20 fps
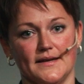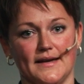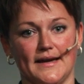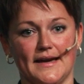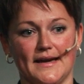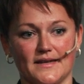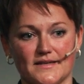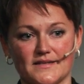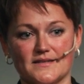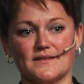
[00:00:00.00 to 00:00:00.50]

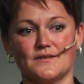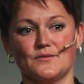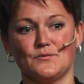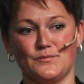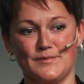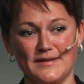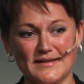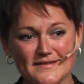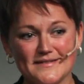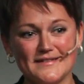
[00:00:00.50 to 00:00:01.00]
And
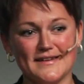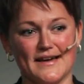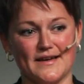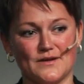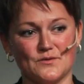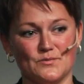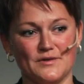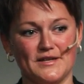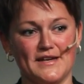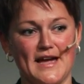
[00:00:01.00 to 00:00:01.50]
with
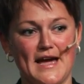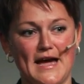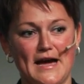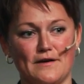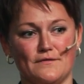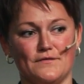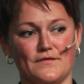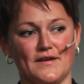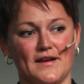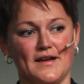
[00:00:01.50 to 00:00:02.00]
that, we
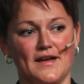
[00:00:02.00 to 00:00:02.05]
have